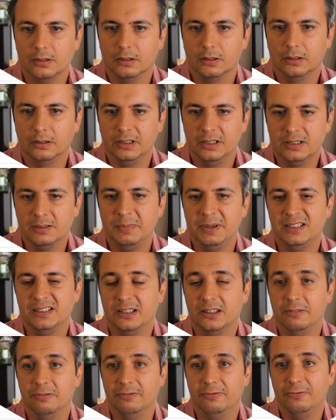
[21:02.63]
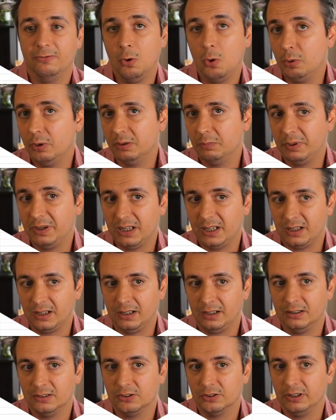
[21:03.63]
This means that the forward
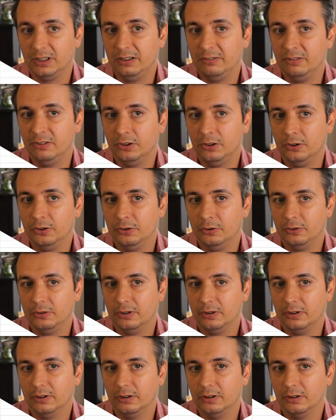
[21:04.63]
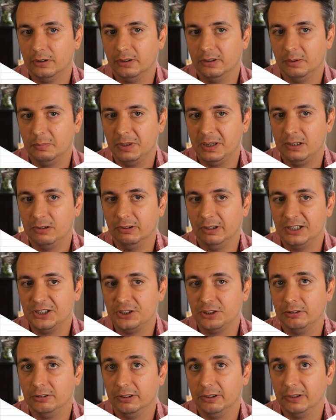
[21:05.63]
PE, so even though the PE
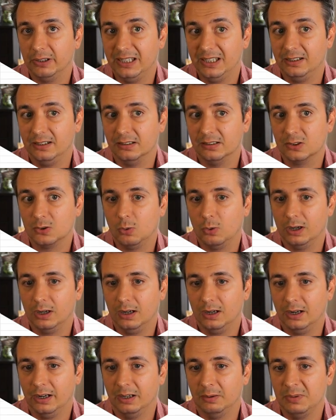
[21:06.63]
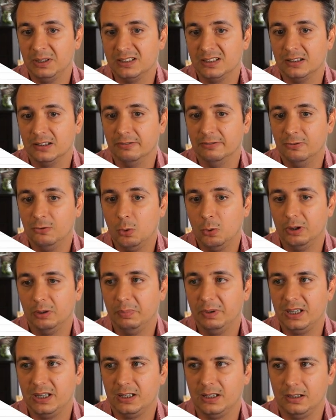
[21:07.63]
ratio here is quite high, it means that the forward
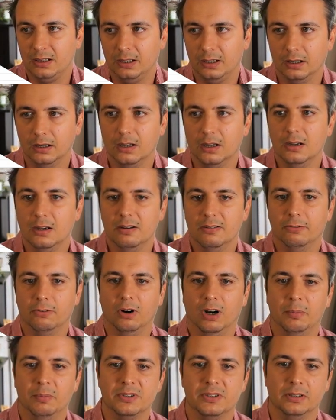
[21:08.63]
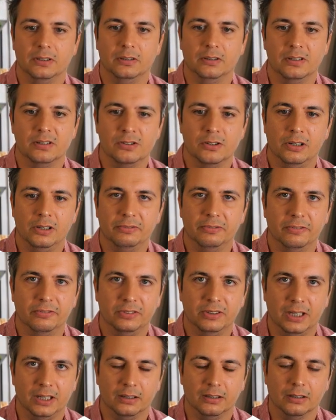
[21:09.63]
PE for Amazon is only
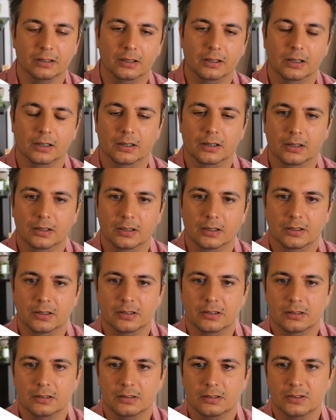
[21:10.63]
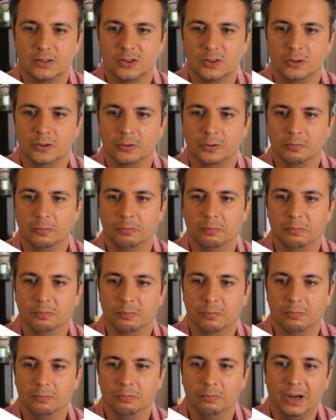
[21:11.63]
15. So
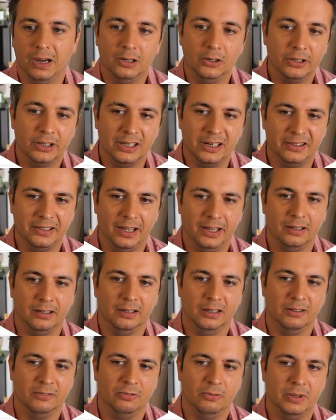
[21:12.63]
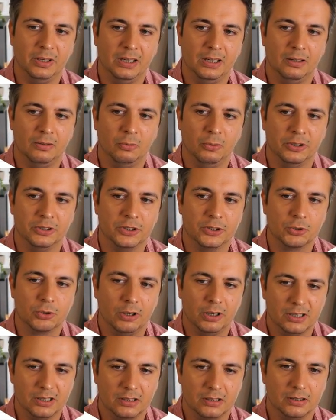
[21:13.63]
by looking at that, and if we were to
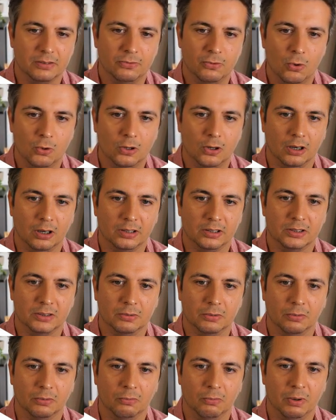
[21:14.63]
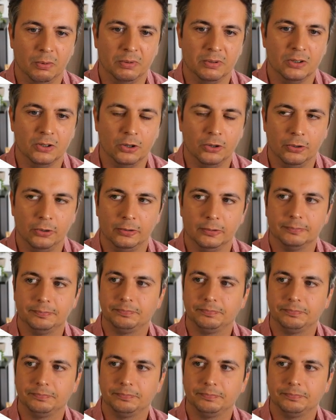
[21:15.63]
trust this forecast, we would know